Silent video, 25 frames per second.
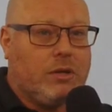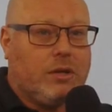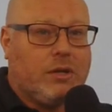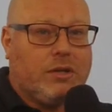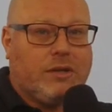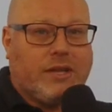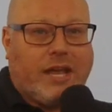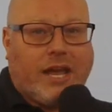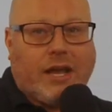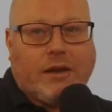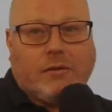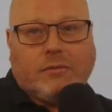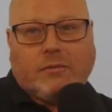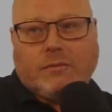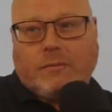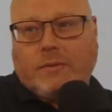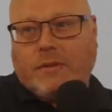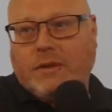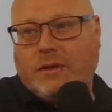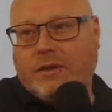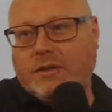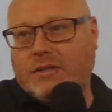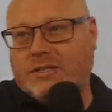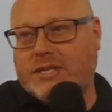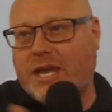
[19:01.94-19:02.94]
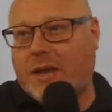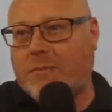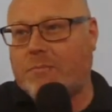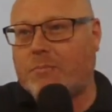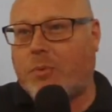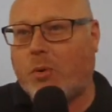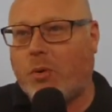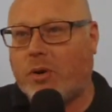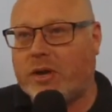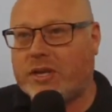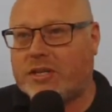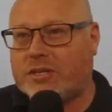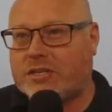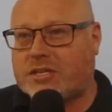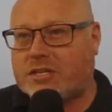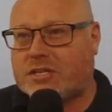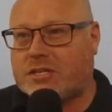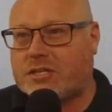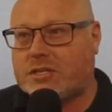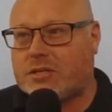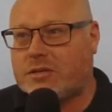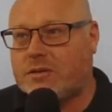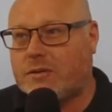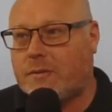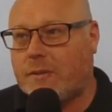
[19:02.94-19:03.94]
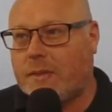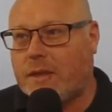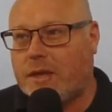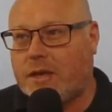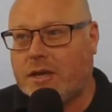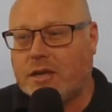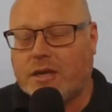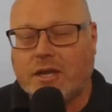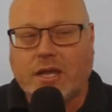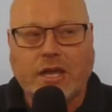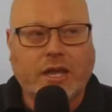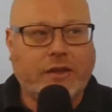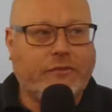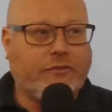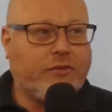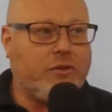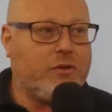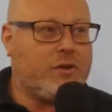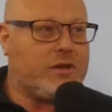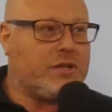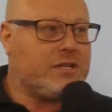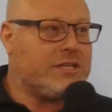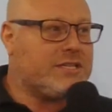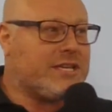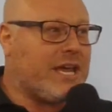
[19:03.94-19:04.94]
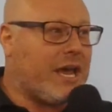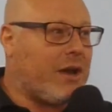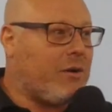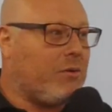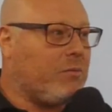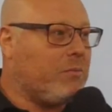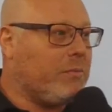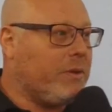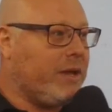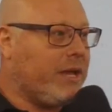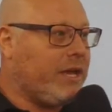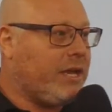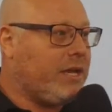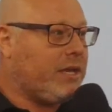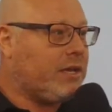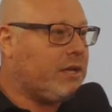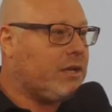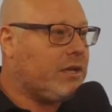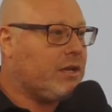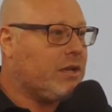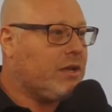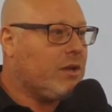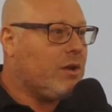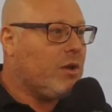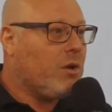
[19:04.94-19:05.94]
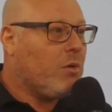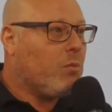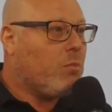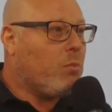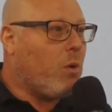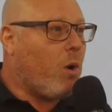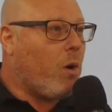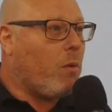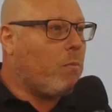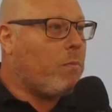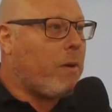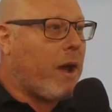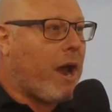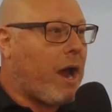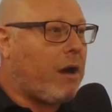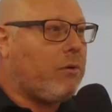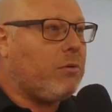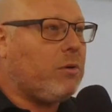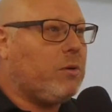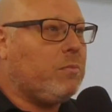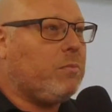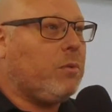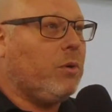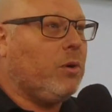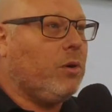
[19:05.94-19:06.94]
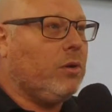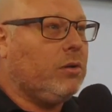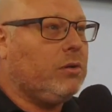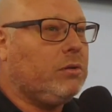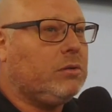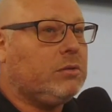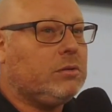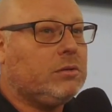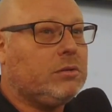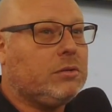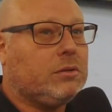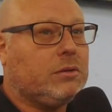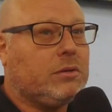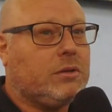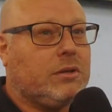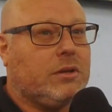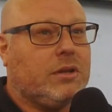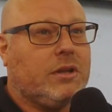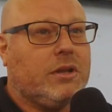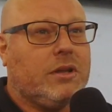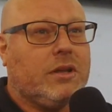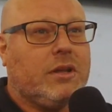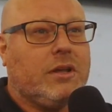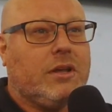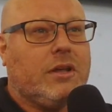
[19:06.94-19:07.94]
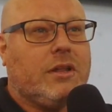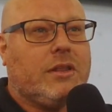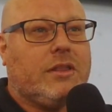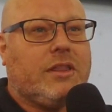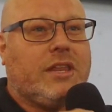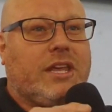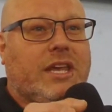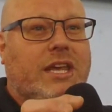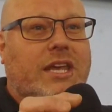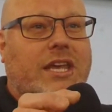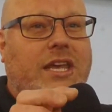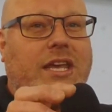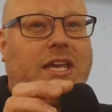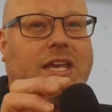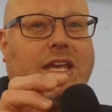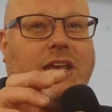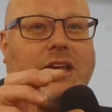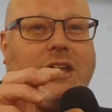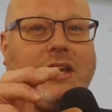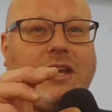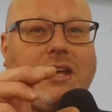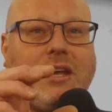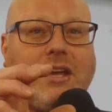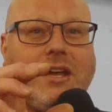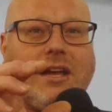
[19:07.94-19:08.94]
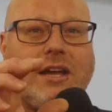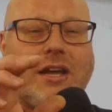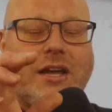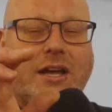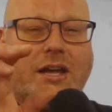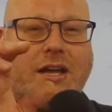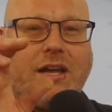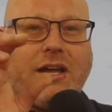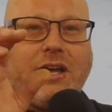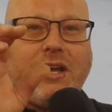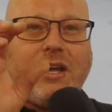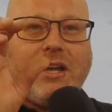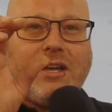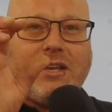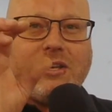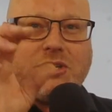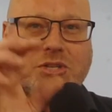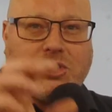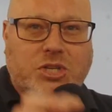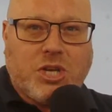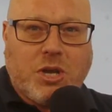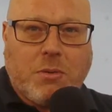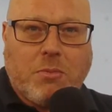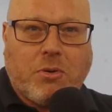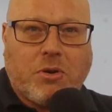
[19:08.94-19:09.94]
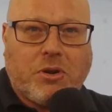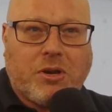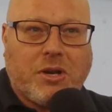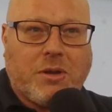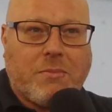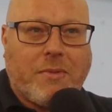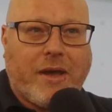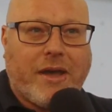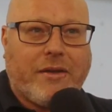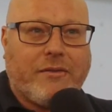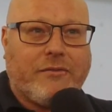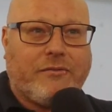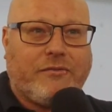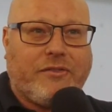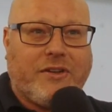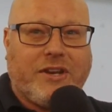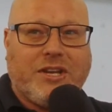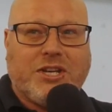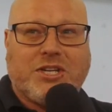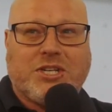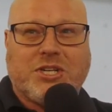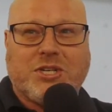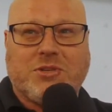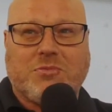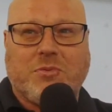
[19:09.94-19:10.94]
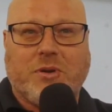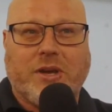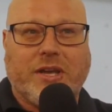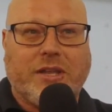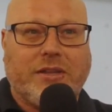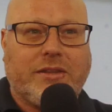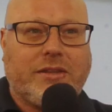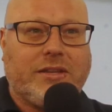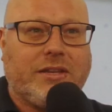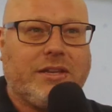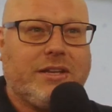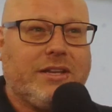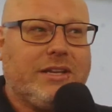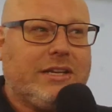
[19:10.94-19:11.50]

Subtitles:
Now, 10 points, if you can tell me what parable the Sermon on the Mount finishes with.